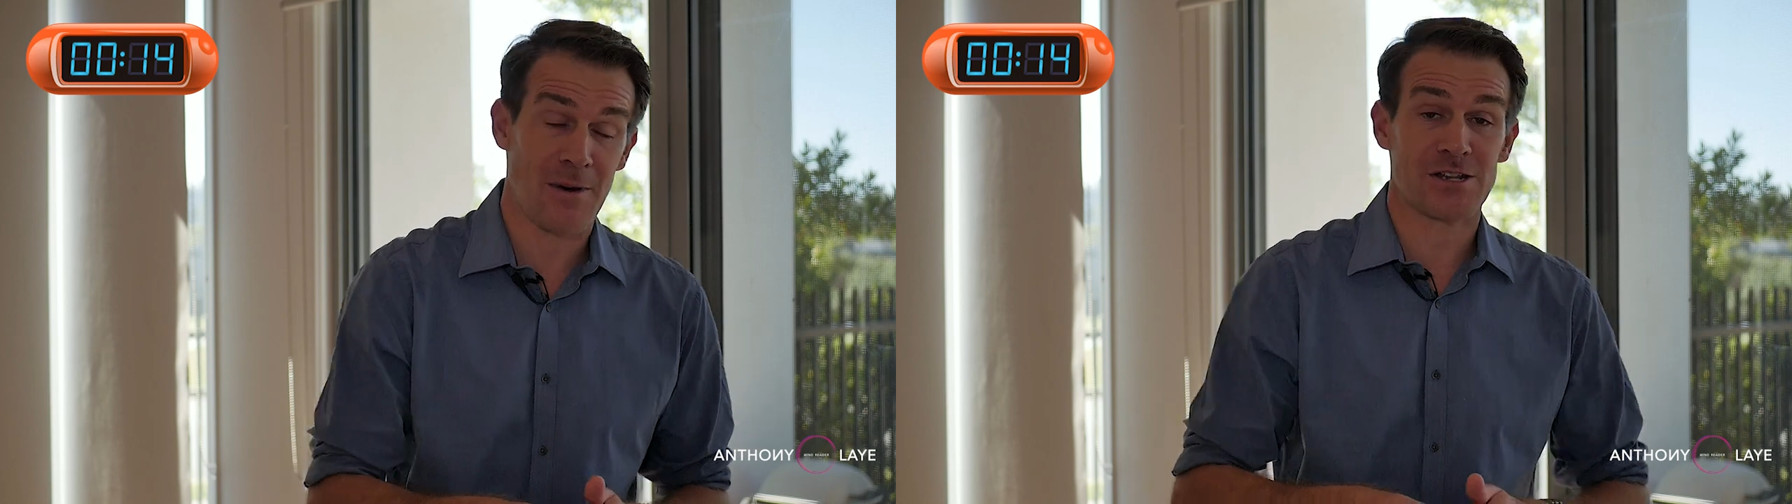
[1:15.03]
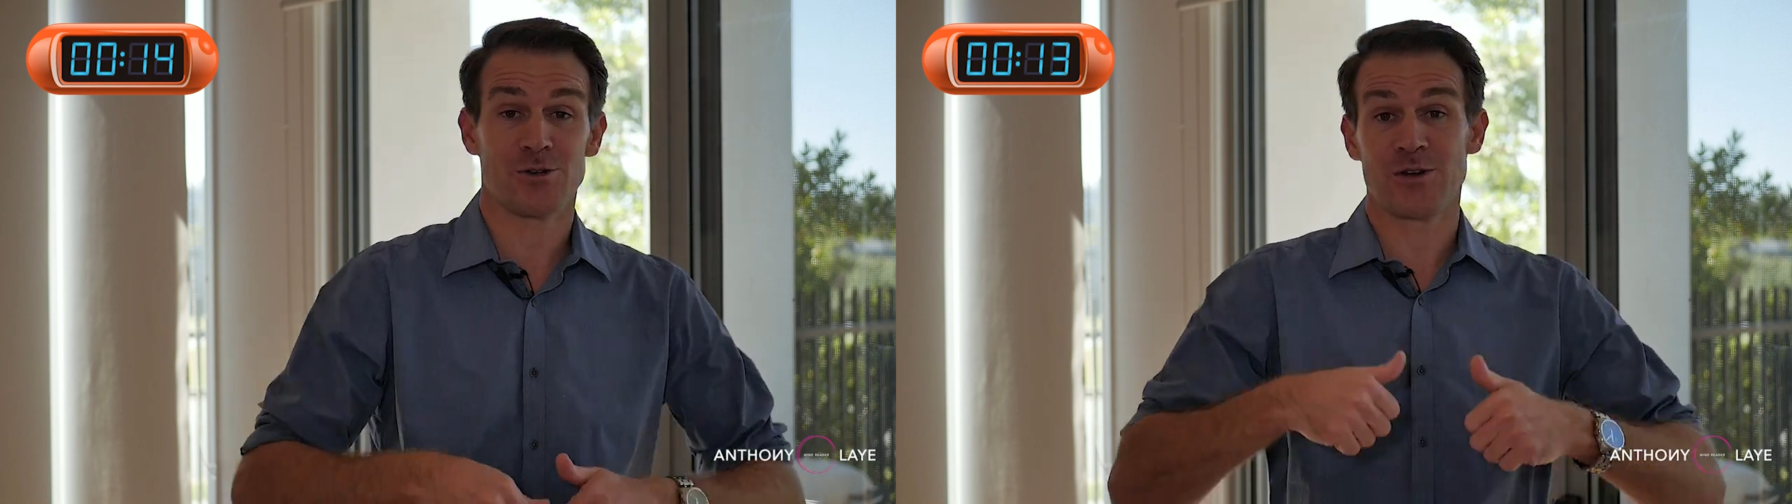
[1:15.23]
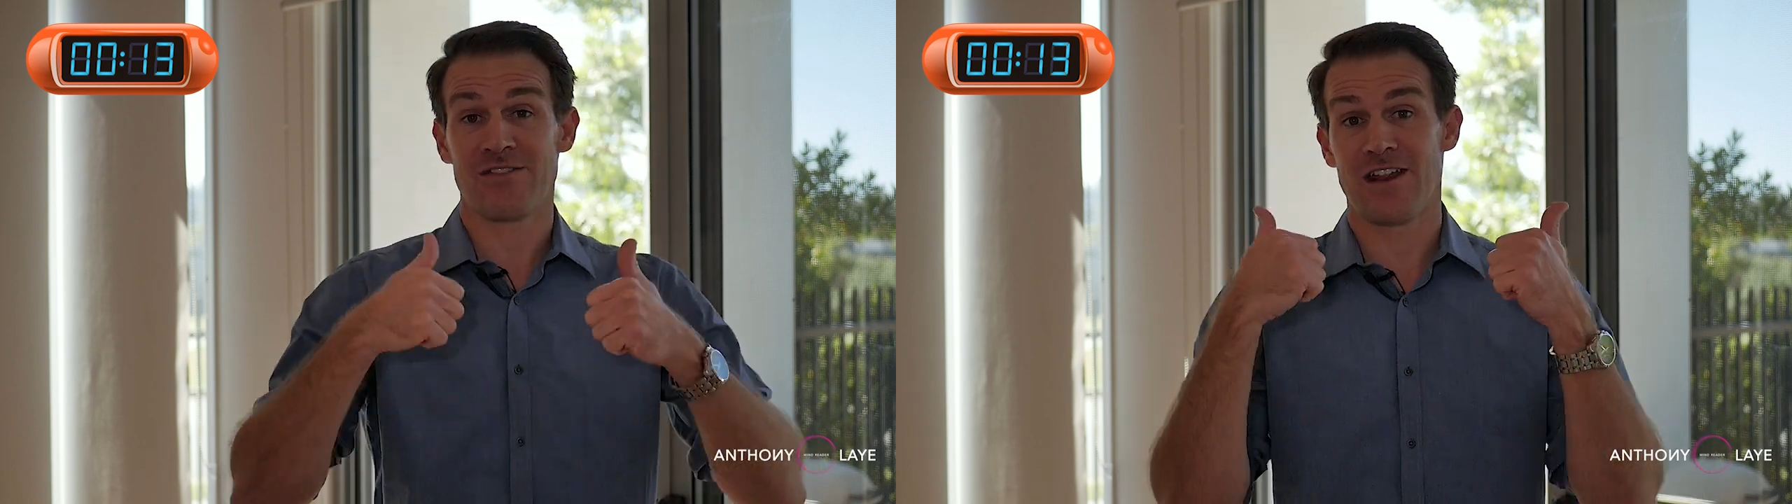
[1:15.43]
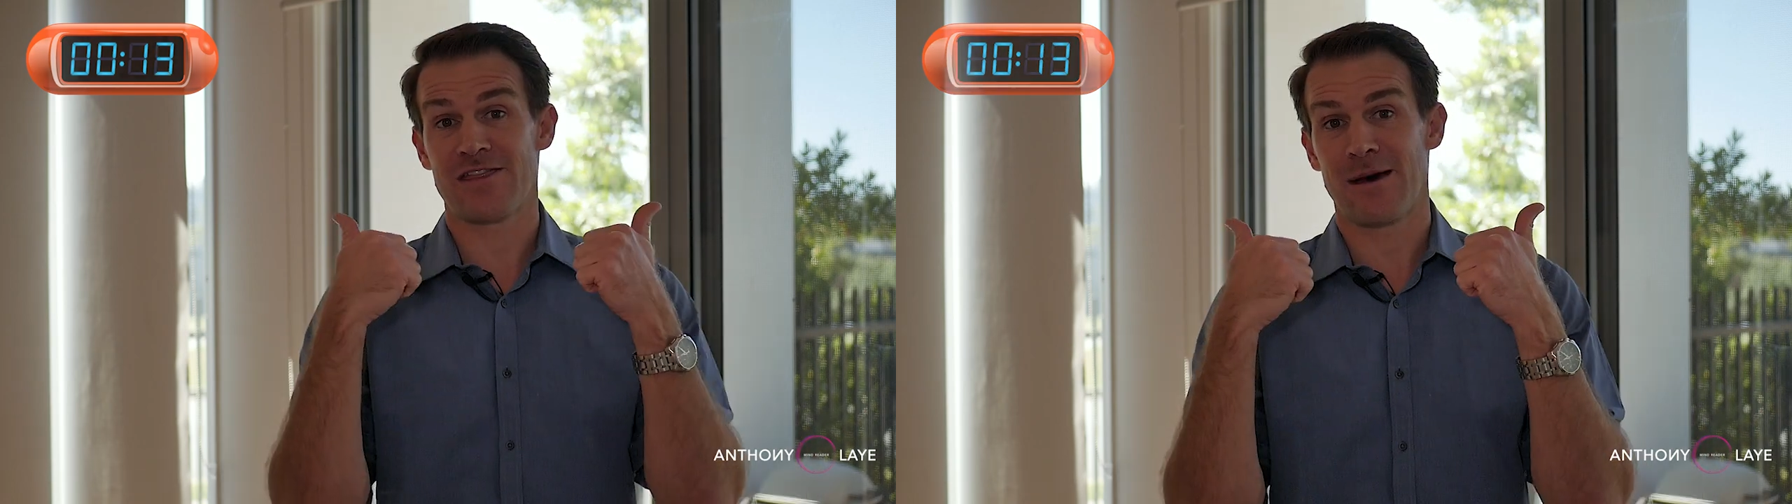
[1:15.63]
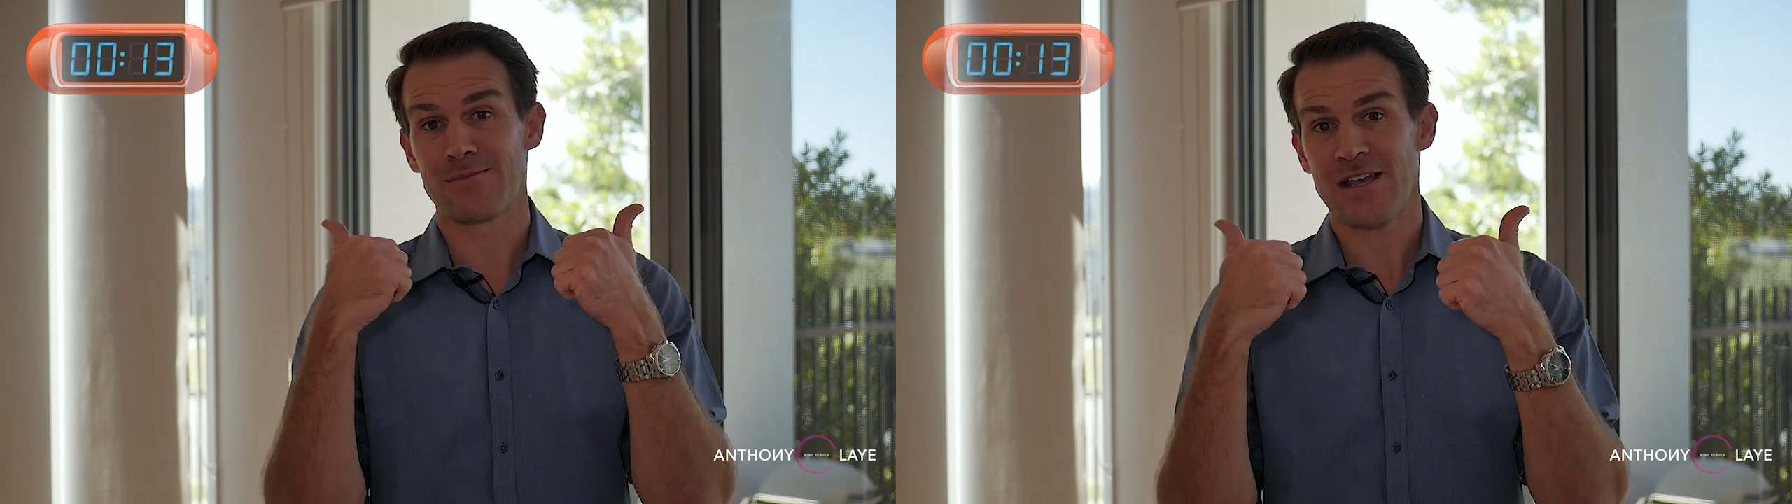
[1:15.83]
button or give it a
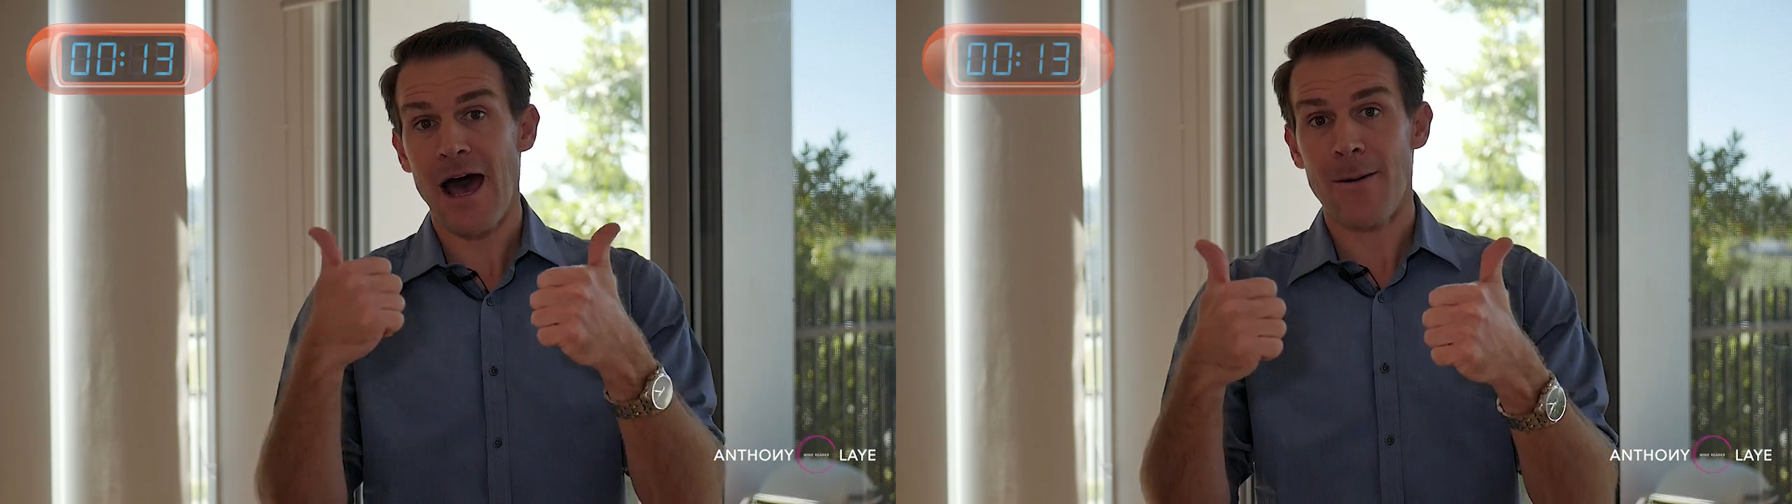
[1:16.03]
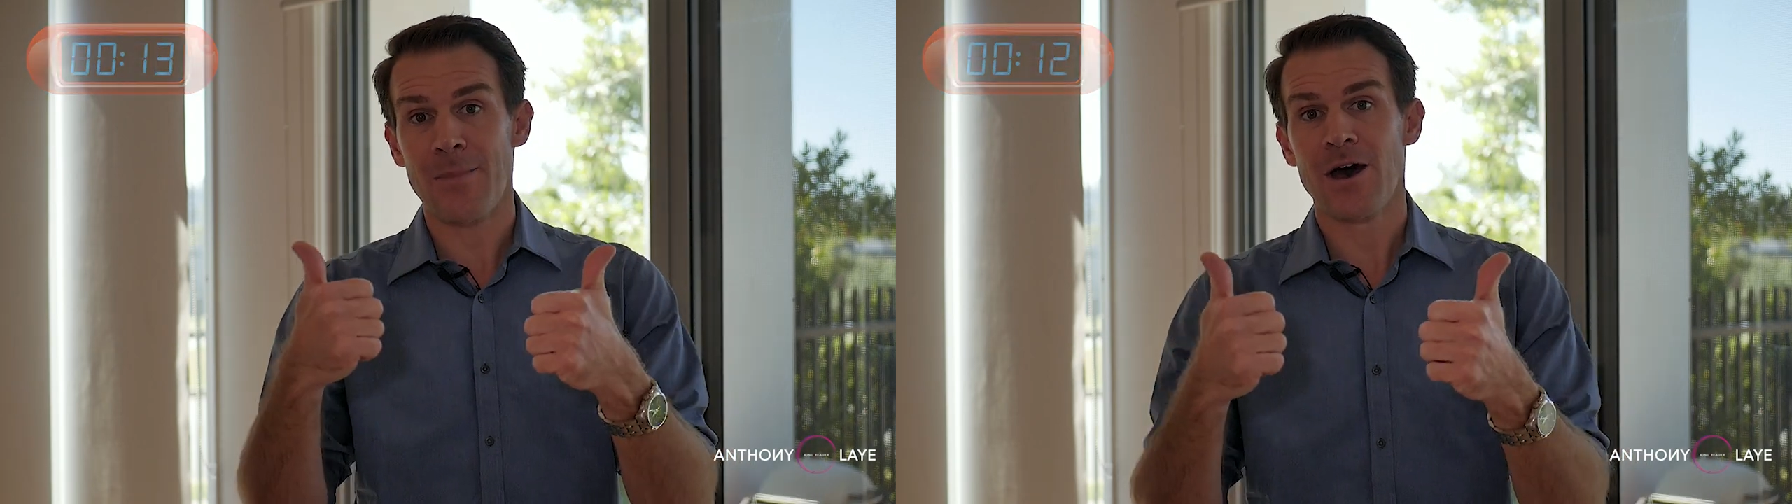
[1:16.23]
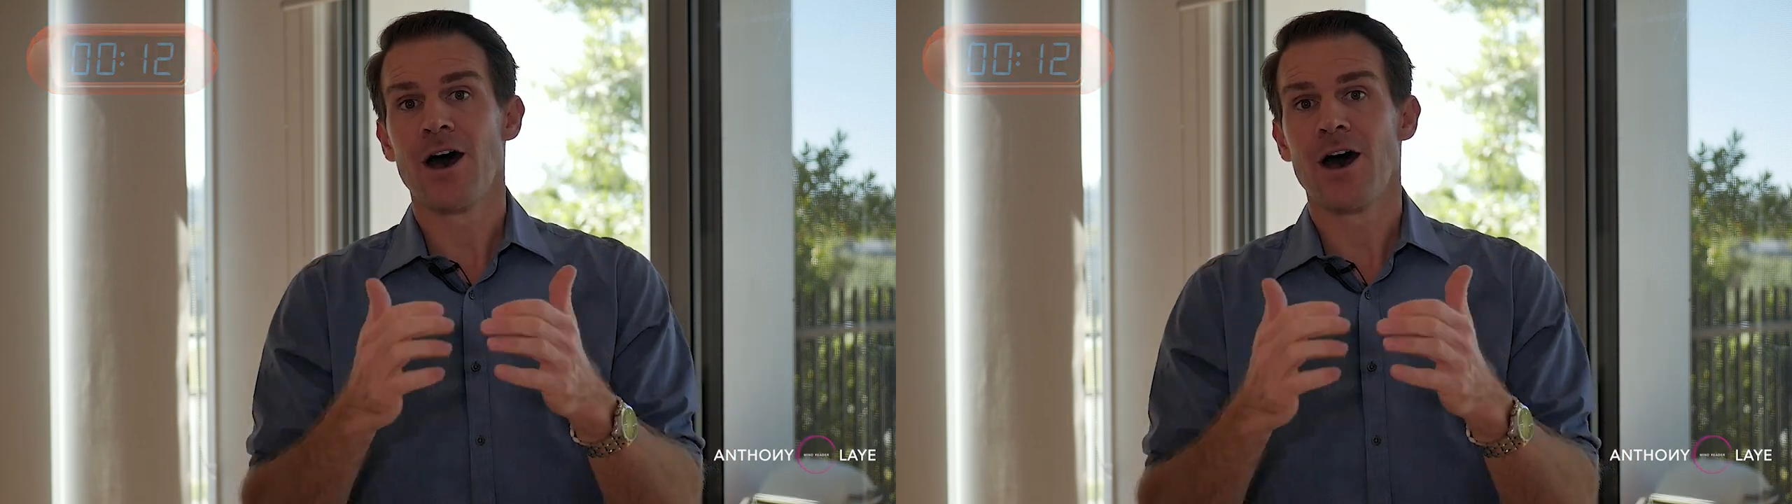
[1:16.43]
thumbs up.